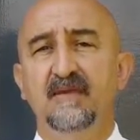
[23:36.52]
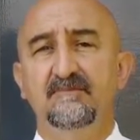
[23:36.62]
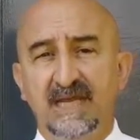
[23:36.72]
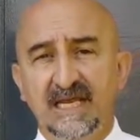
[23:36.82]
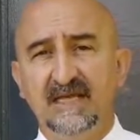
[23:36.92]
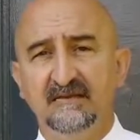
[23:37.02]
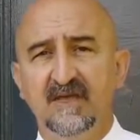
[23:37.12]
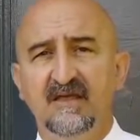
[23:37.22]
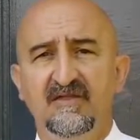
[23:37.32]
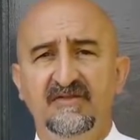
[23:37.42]
meaning
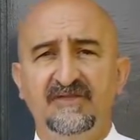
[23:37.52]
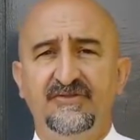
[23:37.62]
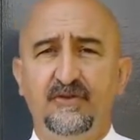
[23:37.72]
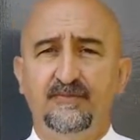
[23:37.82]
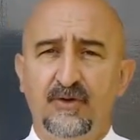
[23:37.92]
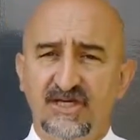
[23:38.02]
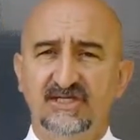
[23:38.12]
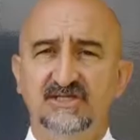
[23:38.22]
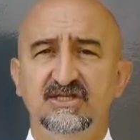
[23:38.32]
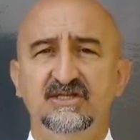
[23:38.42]
that their
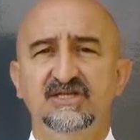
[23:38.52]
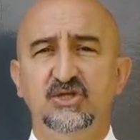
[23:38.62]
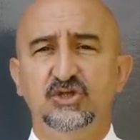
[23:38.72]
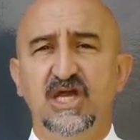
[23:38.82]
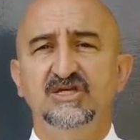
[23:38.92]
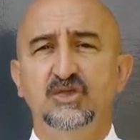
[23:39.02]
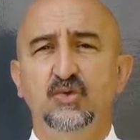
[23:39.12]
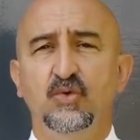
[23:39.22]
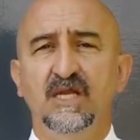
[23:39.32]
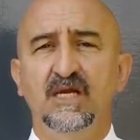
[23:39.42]
presence in the
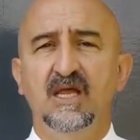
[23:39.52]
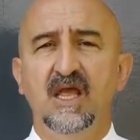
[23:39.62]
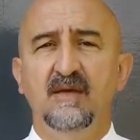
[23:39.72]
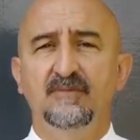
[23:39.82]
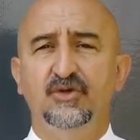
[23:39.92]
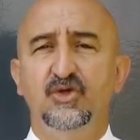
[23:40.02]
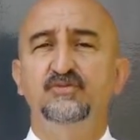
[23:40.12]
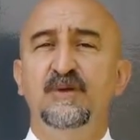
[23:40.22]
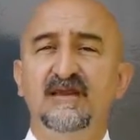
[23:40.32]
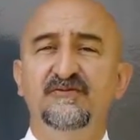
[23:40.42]
association will produce
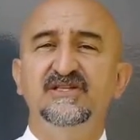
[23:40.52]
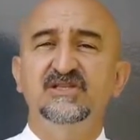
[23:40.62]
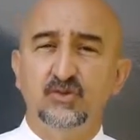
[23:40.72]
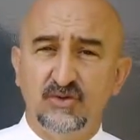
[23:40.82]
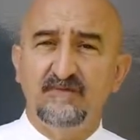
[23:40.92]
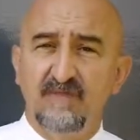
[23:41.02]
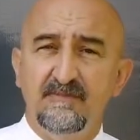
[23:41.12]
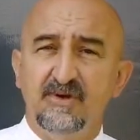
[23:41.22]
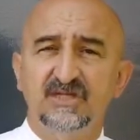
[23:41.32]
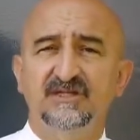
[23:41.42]
benefits to the
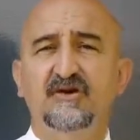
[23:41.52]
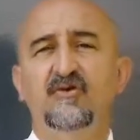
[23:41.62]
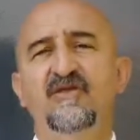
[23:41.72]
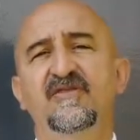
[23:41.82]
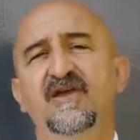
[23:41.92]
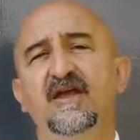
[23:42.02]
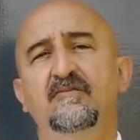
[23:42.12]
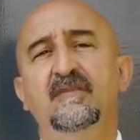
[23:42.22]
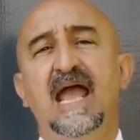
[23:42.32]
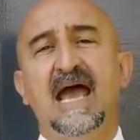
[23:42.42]
members that are already there,
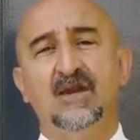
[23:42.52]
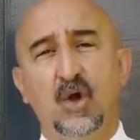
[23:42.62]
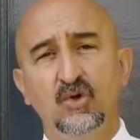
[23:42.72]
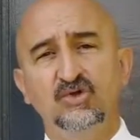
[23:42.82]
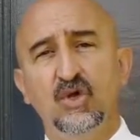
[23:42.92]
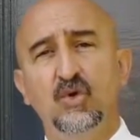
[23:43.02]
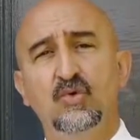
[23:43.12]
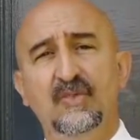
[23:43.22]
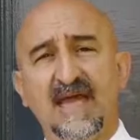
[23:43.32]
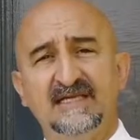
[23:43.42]
and also
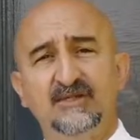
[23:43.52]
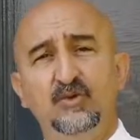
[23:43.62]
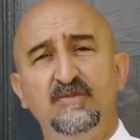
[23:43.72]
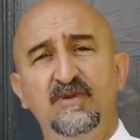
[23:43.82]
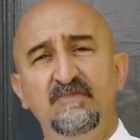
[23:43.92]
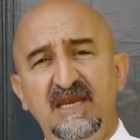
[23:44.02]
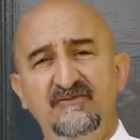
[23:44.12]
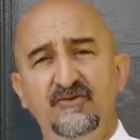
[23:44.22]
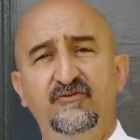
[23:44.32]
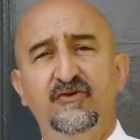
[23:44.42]
that it will be
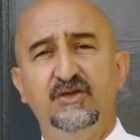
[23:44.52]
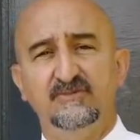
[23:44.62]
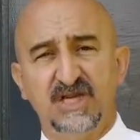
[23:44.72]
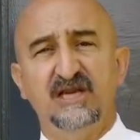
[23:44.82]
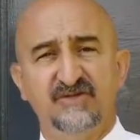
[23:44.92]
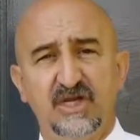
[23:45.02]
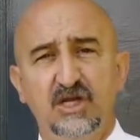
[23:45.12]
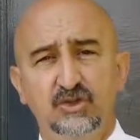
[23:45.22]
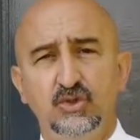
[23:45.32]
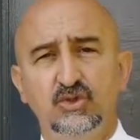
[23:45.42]
meaningful for themselves
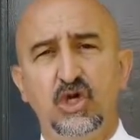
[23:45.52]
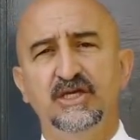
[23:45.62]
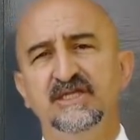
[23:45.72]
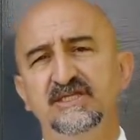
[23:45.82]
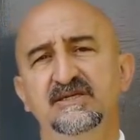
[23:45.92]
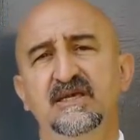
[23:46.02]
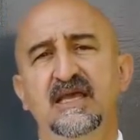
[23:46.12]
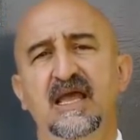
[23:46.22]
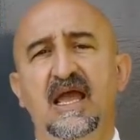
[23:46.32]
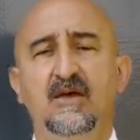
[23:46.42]
to join us,
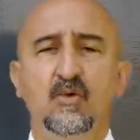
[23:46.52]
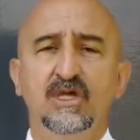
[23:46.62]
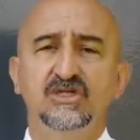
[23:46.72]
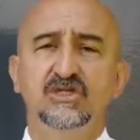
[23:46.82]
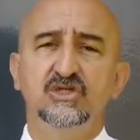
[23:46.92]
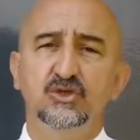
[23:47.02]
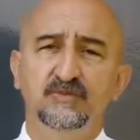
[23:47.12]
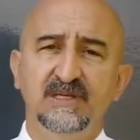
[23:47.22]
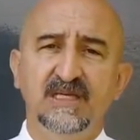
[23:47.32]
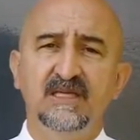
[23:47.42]
and which should
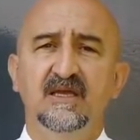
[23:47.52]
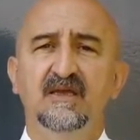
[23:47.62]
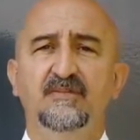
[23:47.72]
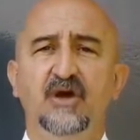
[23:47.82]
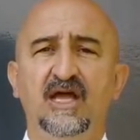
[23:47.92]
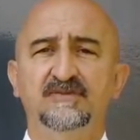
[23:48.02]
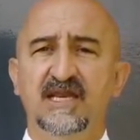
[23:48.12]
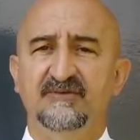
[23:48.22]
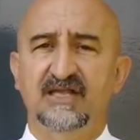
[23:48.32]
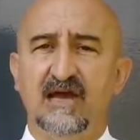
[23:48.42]
be perhaps
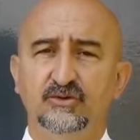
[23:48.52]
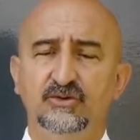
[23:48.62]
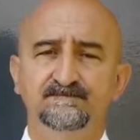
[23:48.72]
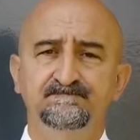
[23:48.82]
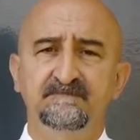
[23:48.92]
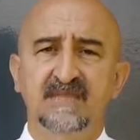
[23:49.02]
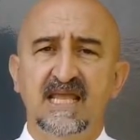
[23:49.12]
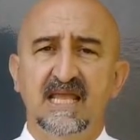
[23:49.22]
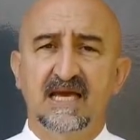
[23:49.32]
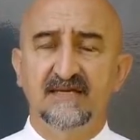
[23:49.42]
left out.
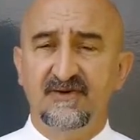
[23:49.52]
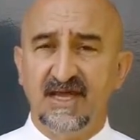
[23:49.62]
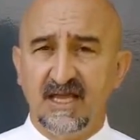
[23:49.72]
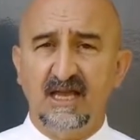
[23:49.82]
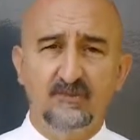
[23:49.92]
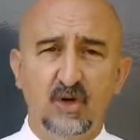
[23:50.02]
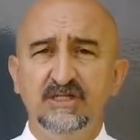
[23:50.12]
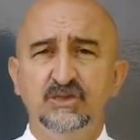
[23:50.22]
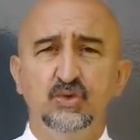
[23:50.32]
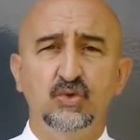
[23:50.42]
And if I'm
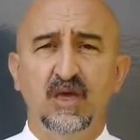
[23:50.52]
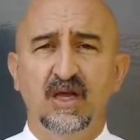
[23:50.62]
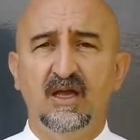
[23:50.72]
going to